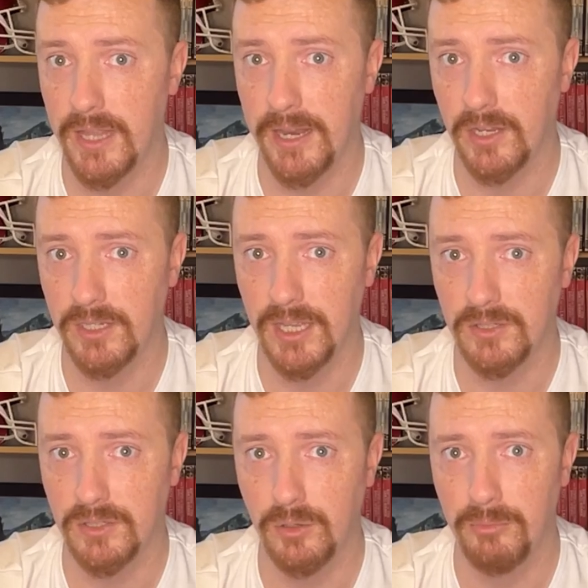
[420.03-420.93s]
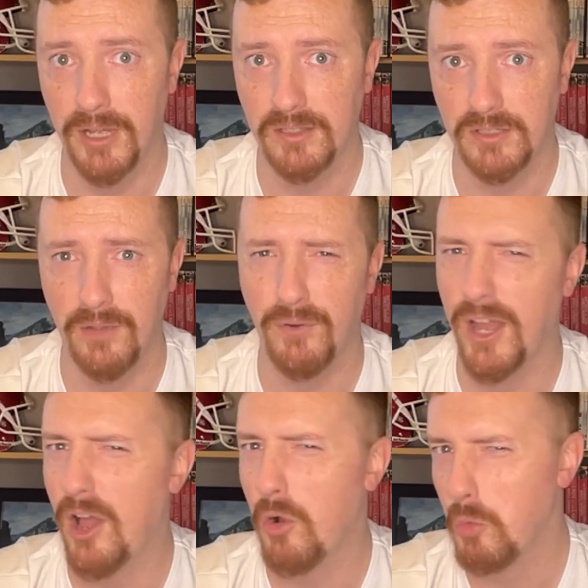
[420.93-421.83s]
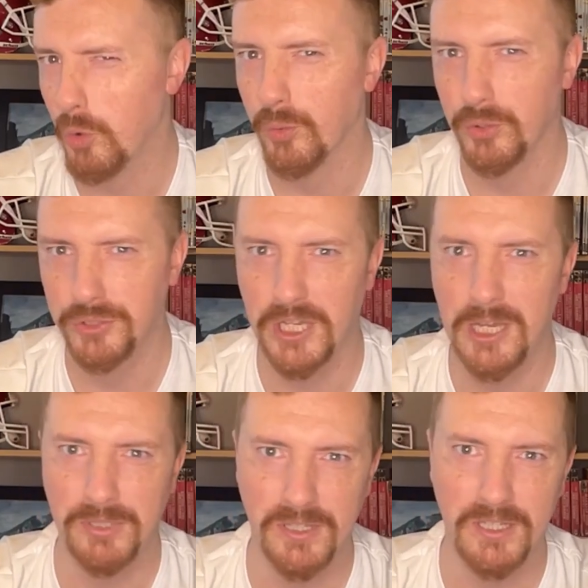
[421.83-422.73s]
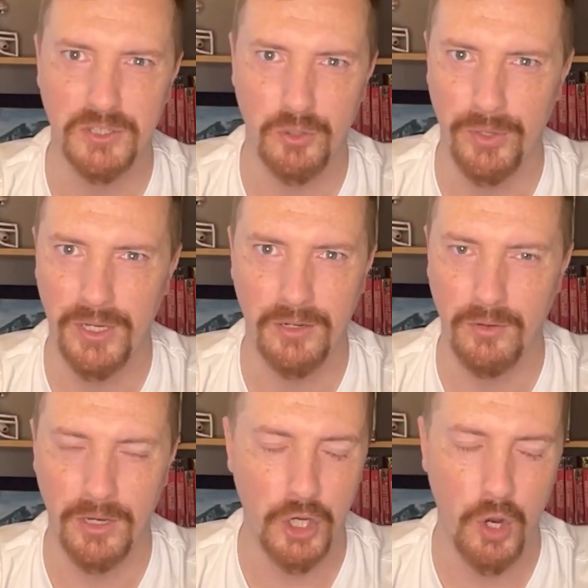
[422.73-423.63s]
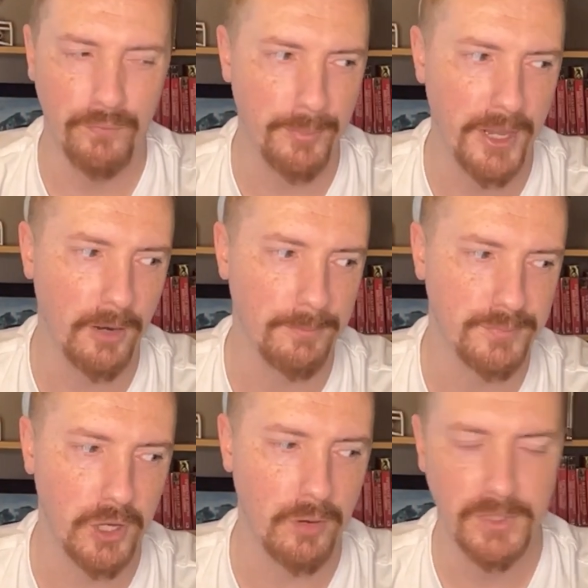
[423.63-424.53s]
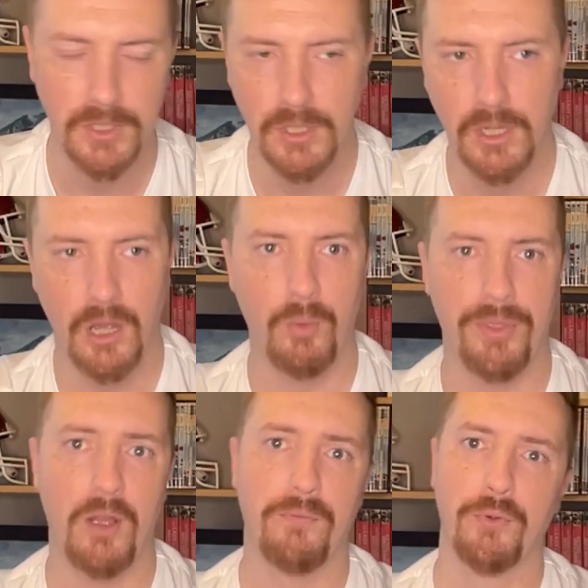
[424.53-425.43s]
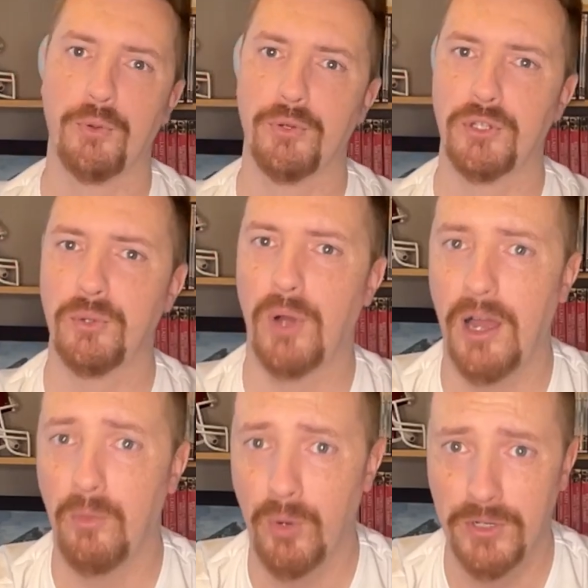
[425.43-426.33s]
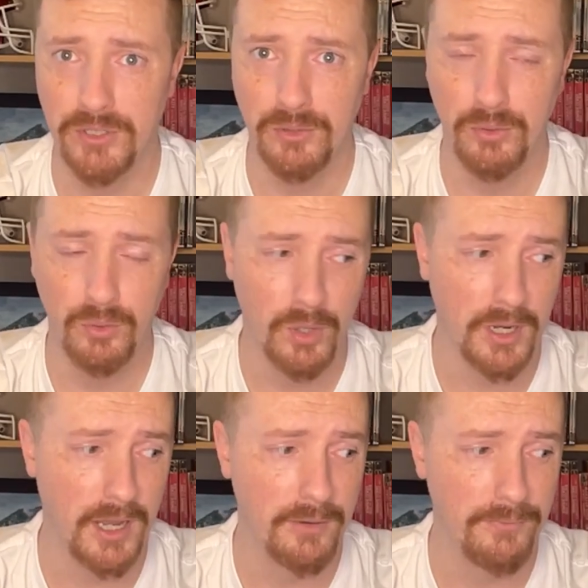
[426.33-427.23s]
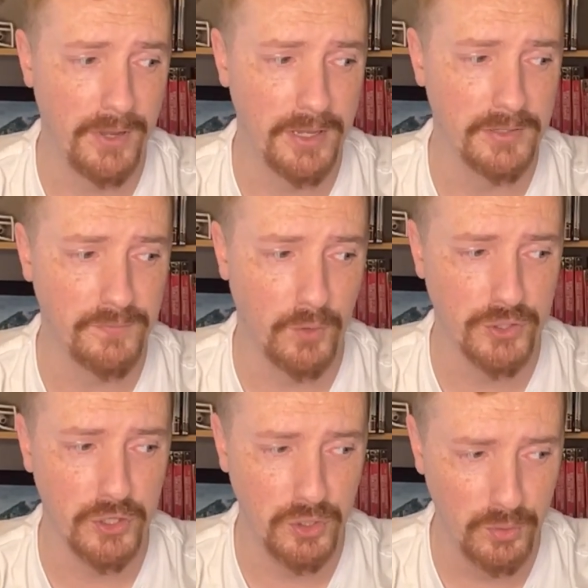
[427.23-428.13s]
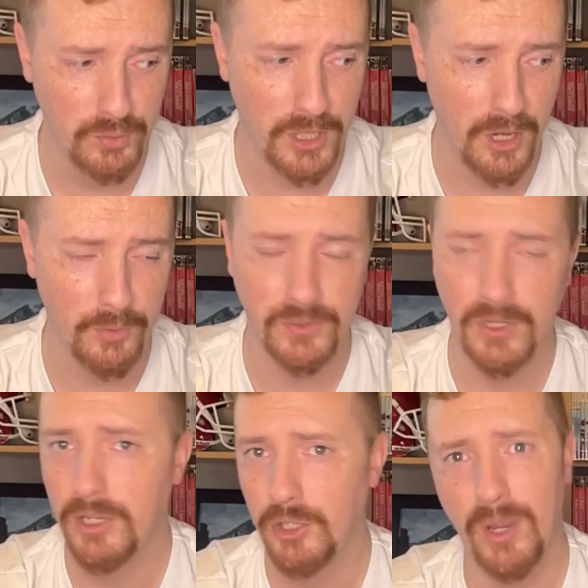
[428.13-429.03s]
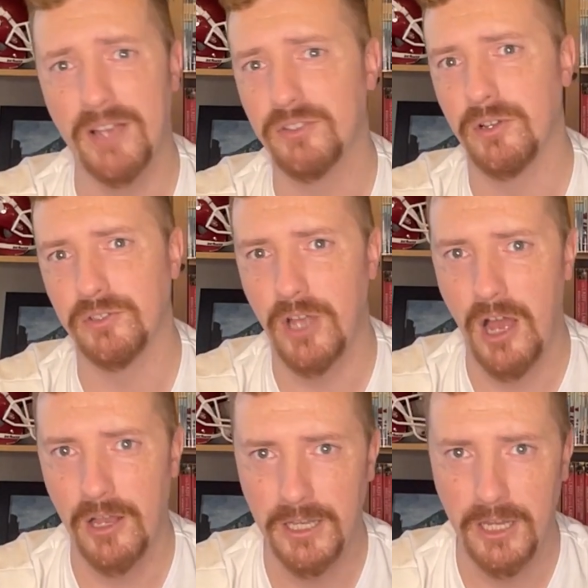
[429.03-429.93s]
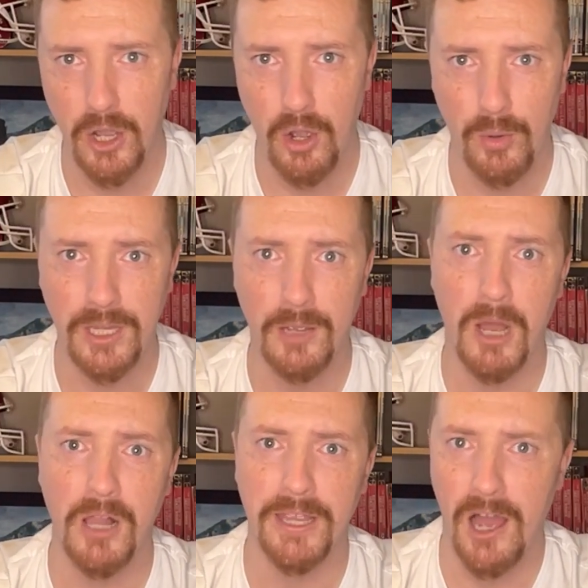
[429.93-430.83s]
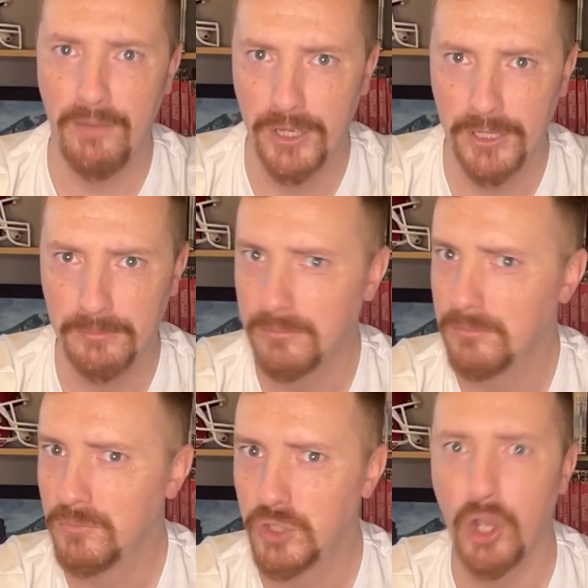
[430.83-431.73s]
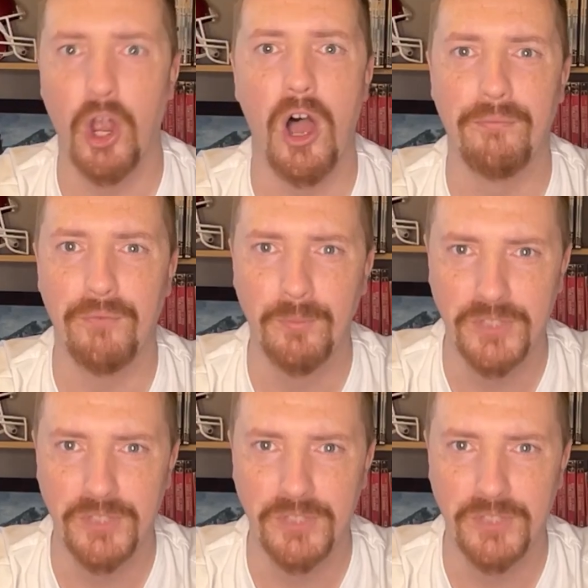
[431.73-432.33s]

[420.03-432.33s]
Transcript: that I could get to, but for now, we'll just keep it to these 3 and go from there. So without further ado, I wanted to kind of, as far as the news goes, you guys all saw Nico Iamaleava took off from